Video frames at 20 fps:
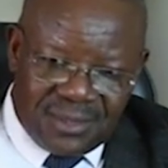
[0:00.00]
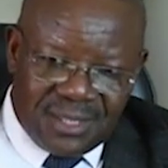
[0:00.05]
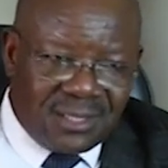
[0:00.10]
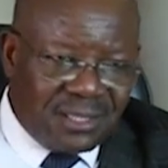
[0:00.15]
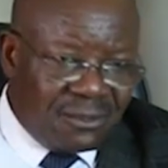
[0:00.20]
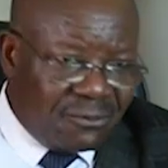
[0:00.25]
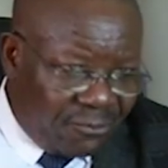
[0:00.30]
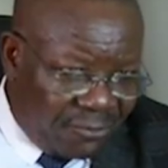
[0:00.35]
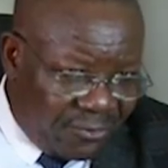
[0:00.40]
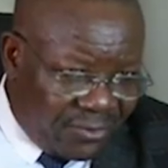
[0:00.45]

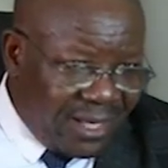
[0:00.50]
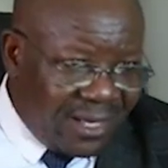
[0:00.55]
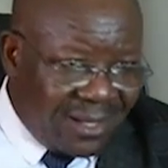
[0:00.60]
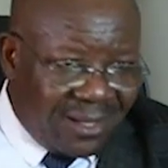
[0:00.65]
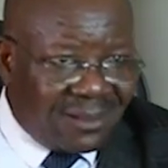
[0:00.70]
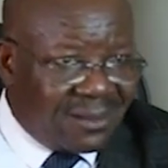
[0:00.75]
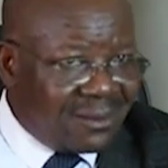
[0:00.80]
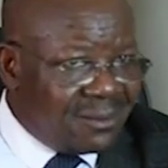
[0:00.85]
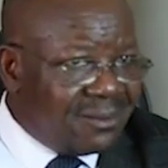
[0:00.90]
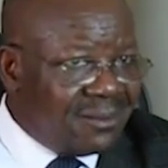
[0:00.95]

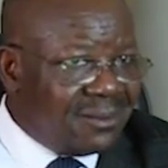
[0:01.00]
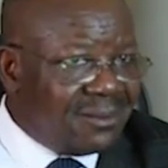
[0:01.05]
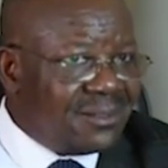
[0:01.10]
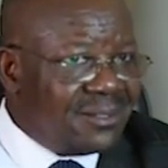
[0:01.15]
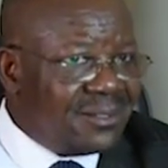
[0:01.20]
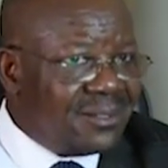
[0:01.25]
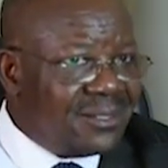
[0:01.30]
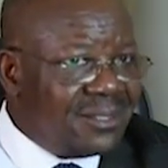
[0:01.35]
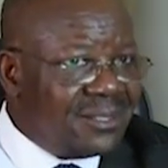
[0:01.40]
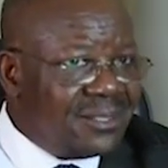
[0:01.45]
veil.
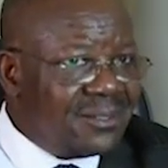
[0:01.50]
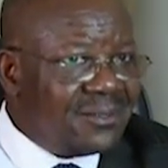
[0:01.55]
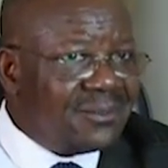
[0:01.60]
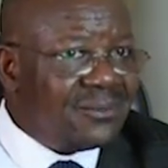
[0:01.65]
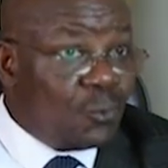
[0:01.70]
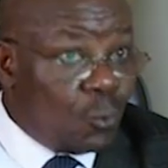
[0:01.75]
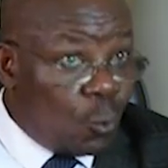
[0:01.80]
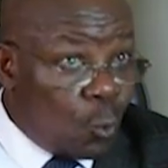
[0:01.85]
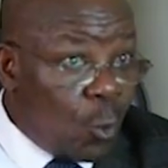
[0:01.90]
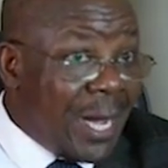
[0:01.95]

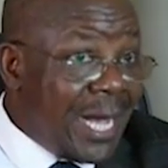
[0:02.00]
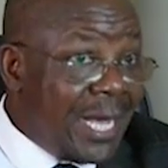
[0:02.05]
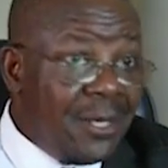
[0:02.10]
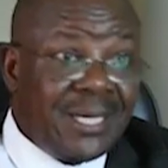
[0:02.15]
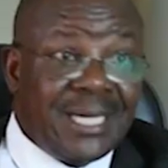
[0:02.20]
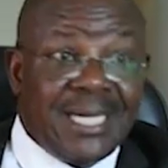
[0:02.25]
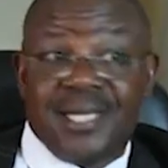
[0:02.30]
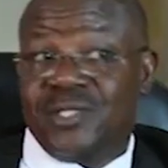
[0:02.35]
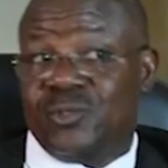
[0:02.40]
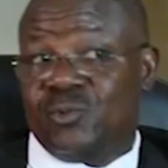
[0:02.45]

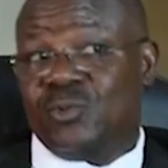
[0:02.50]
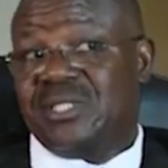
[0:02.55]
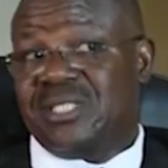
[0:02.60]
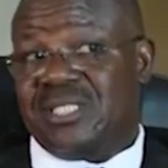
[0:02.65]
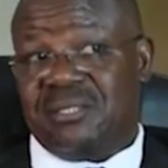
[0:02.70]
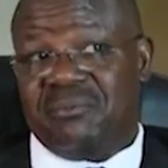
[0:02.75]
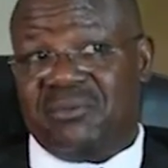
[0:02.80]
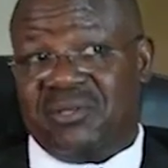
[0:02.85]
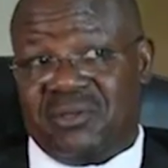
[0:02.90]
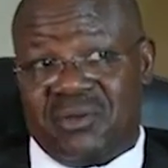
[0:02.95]
Why can't we
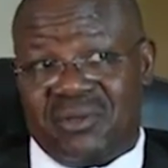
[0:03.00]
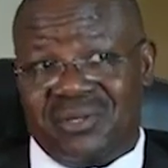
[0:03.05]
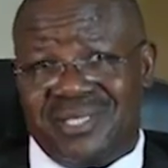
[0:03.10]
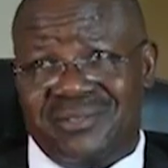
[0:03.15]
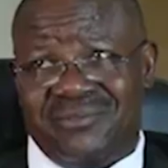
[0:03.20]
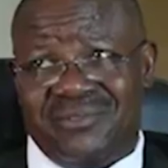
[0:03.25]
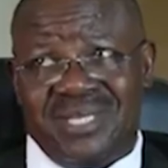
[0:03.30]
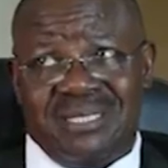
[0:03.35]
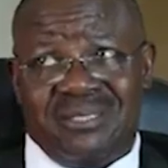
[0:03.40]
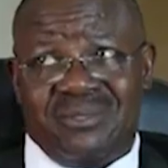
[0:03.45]
see beyond the
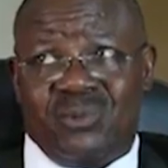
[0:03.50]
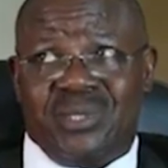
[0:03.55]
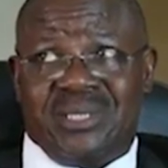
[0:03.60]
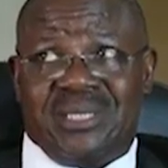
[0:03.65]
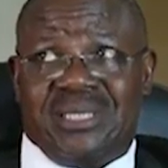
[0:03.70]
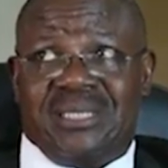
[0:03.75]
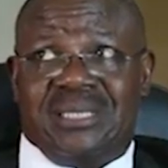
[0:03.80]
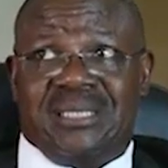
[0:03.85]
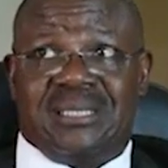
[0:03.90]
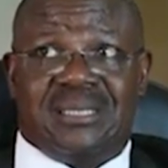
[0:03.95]
veil? What
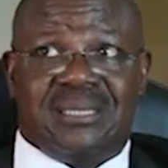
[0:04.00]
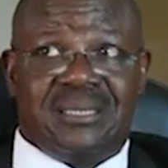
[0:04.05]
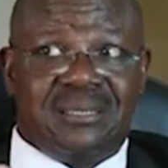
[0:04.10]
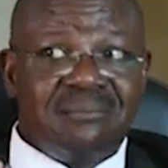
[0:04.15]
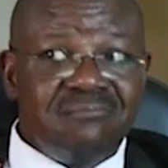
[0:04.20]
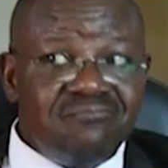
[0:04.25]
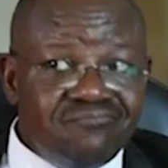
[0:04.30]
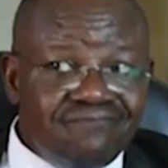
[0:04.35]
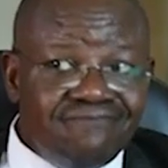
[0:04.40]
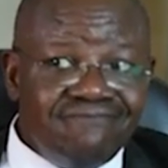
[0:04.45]
is
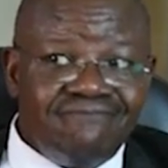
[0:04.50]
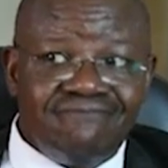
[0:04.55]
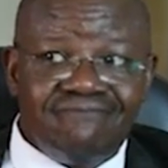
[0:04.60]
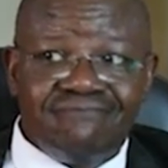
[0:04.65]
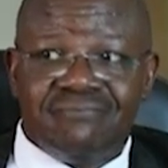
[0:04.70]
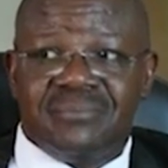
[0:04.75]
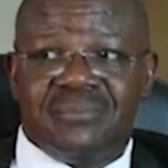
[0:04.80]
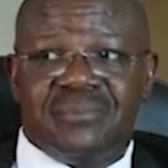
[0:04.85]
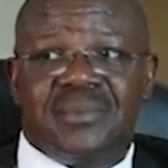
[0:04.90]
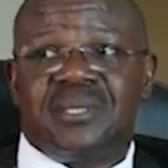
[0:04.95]

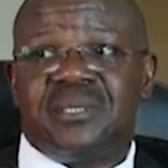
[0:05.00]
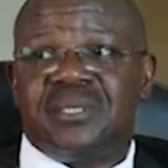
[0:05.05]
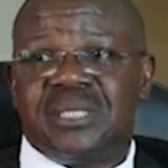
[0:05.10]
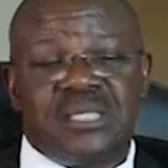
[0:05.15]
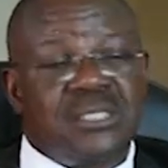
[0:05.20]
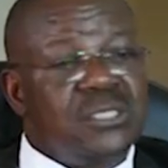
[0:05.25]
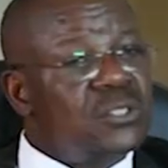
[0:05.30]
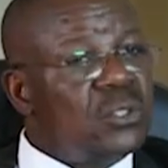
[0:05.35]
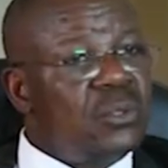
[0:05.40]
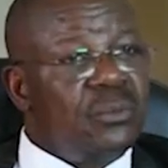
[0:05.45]

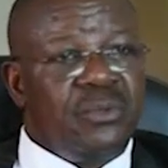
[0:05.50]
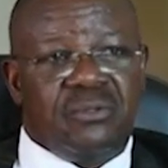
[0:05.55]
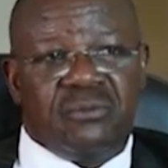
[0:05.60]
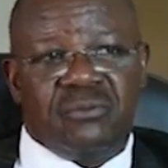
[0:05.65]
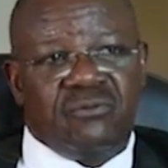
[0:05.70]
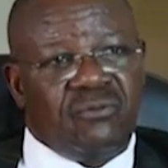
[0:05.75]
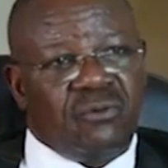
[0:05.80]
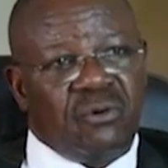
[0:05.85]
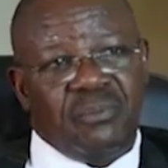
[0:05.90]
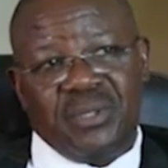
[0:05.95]
disturbing
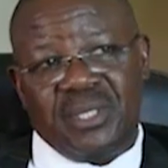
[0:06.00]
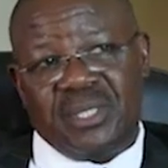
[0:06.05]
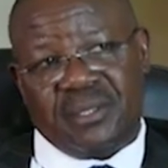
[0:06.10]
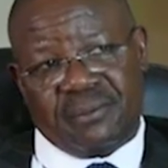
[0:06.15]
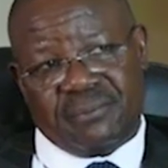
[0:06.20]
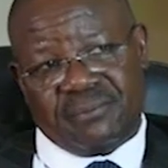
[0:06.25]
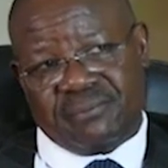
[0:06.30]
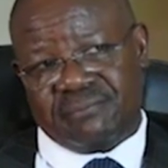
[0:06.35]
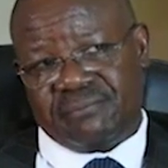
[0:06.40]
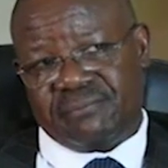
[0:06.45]
for me?
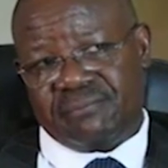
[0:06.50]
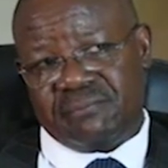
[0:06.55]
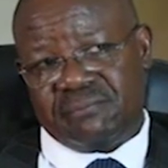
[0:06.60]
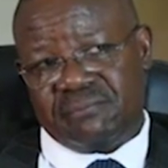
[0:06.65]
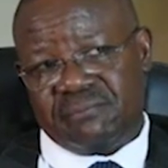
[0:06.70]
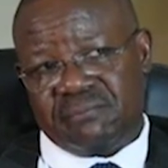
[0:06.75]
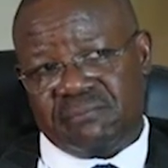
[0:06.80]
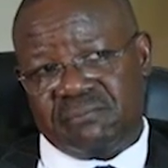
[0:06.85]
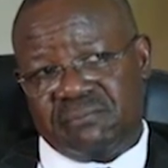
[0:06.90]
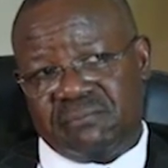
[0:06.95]

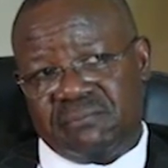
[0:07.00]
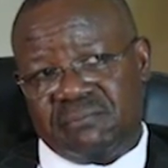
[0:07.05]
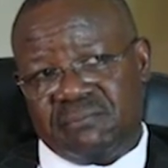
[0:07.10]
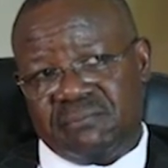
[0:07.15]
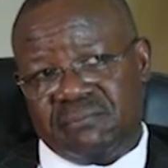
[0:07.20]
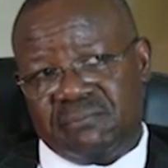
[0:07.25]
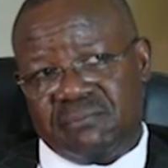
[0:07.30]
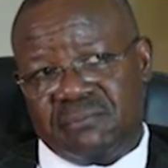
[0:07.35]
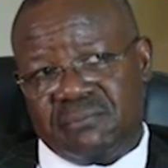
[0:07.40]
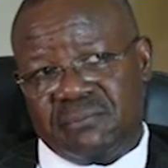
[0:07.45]

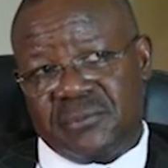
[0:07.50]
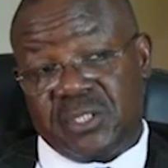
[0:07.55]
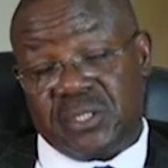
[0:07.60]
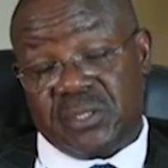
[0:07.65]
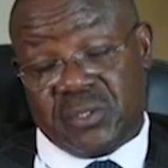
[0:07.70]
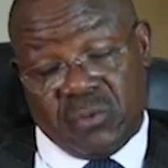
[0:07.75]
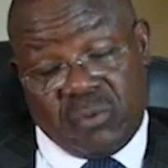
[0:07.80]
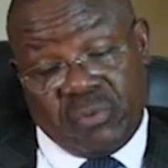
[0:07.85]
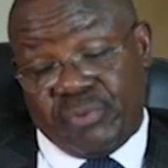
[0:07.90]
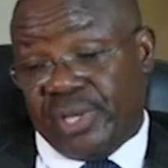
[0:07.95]

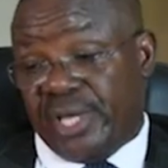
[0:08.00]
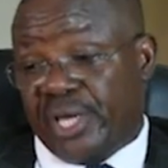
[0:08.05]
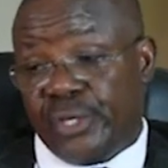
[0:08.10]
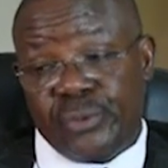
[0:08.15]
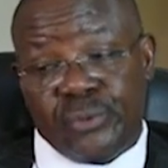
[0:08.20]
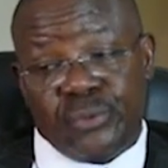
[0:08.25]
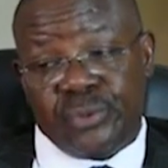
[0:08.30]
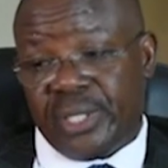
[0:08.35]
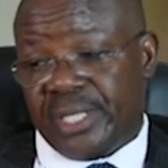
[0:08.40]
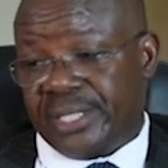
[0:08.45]
So
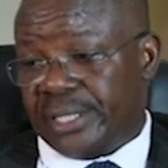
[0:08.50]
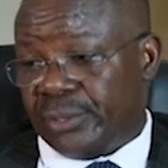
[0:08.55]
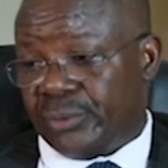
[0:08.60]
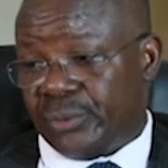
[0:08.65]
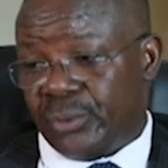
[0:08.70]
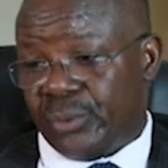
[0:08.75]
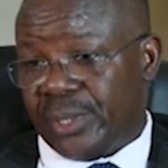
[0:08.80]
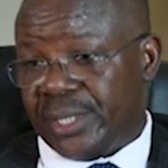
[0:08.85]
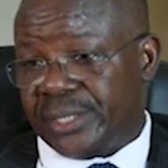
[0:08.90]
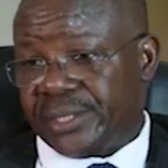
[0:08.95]
AU and
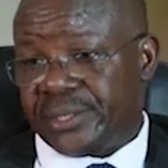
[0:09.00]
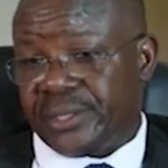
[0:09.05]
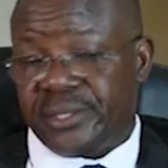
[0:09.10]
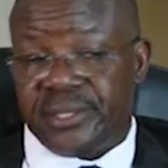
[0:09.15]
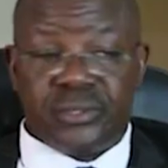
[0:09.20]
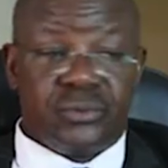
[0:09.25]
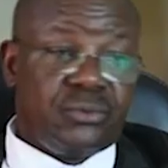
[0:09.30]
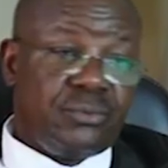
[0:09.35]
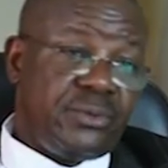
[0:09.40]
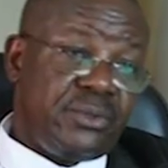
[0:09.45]
ECOWAS need
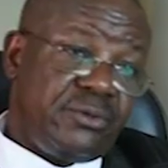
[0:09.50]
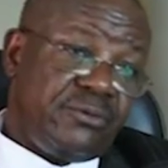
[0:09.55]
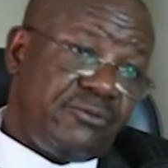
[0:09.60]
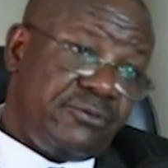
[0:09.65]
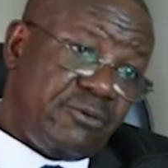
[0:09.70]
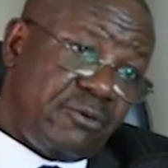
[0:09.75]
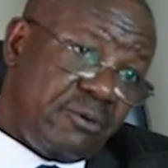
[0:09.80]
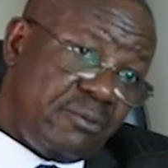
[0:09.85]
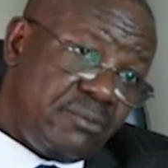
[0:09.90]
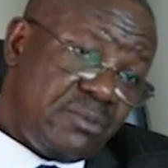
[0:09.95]
to be
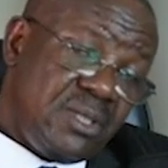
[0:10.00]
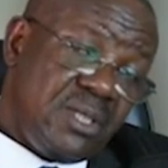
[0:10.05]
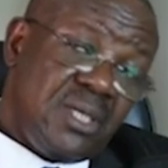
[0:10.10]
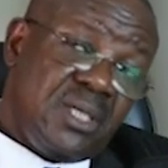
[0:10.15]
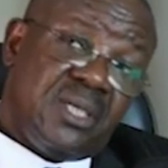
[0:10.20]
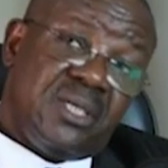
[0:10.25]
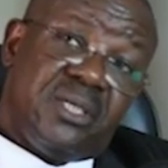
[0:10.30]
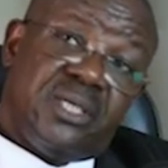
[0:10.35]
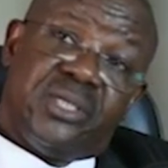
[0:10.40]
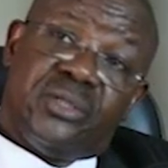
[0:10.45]
reformed.
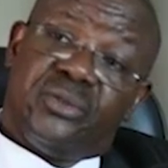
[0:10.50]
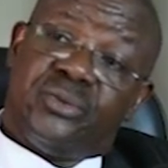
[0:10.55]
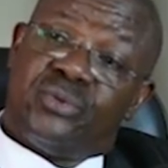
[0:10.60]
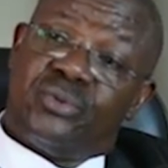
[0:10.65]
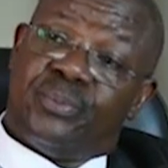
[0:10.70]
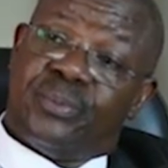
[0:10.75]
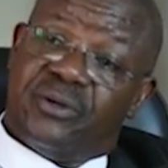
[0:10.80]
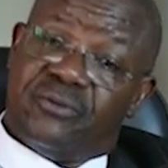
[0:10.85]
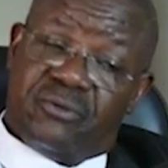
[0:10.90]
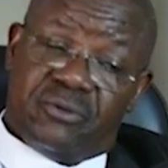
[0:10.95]
They need to
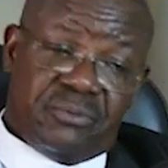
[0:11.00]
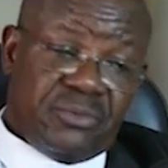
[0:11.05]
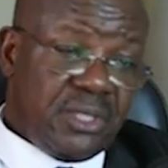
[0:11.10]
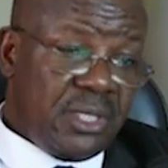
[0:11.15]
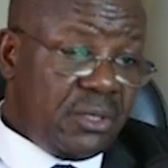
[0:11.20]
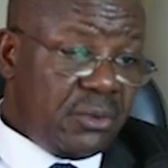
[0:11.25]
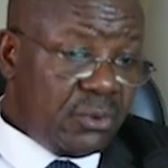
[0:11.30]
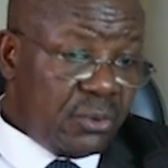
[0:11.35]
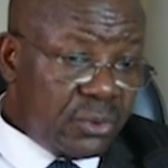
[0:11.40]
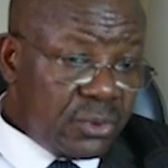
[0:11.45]
perform
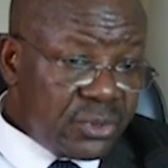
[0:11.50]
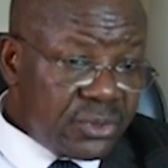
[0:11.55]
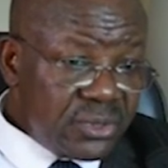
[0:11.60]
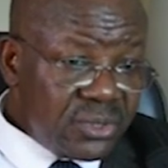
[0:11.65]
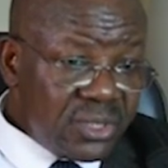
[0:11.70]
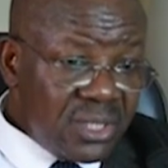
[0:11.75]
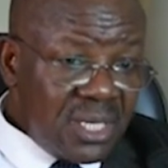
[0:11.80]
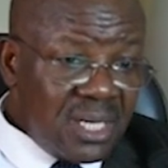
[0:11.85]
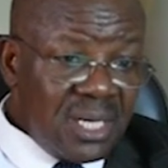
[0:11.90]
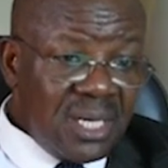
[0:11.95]
their roles,
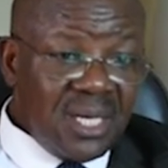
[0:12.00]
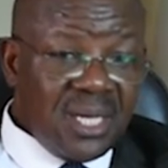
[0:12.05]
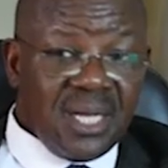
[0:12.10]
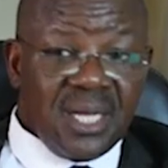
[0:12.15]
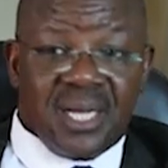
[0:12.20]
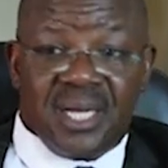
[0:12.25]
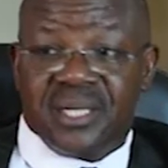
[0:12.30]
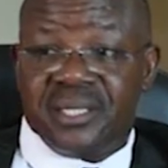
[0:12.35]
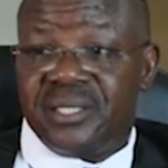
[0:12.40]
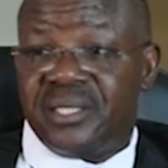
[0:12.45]

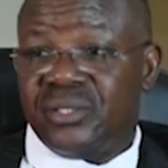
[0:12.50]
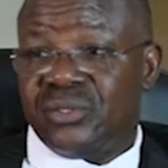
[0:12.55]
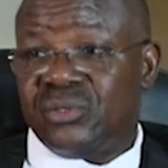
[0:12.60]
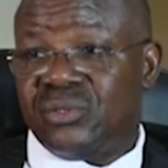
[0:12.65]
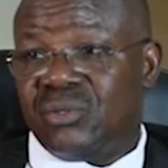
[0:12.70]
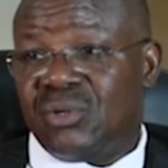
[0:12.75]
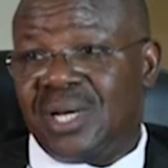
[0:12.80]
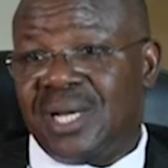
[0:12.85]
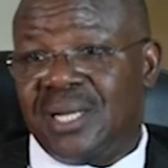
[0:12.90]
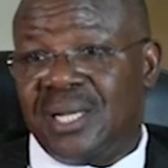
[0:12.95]
and they should
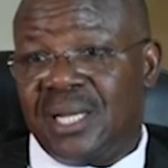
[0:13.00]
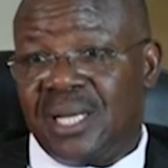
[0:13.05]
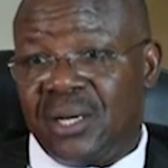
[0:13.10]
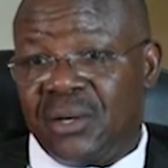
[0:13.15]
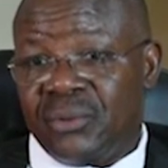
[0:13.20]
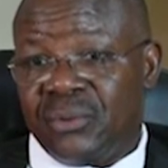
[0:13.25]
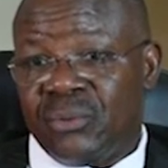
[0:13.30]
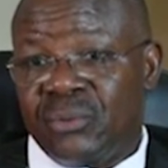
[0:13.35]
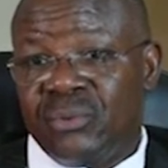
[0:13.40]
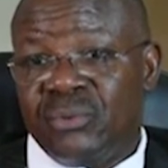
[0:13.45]
not
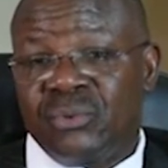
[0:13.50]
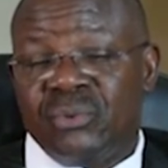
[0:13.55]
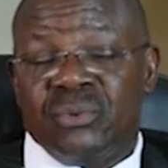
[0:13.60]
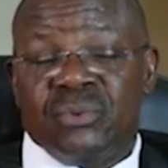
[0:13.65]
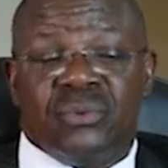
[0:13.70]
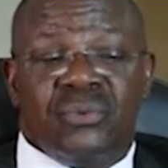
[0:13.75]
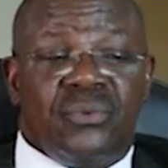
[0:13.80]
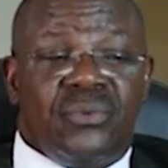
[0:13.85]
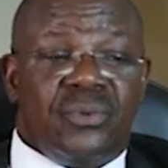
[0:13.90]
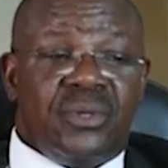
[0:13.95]
allow
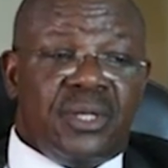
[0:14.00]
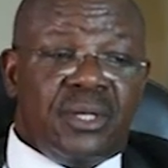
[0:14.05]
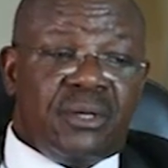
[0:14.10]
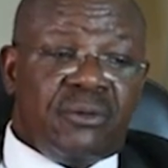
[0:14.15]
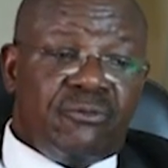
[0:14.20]
the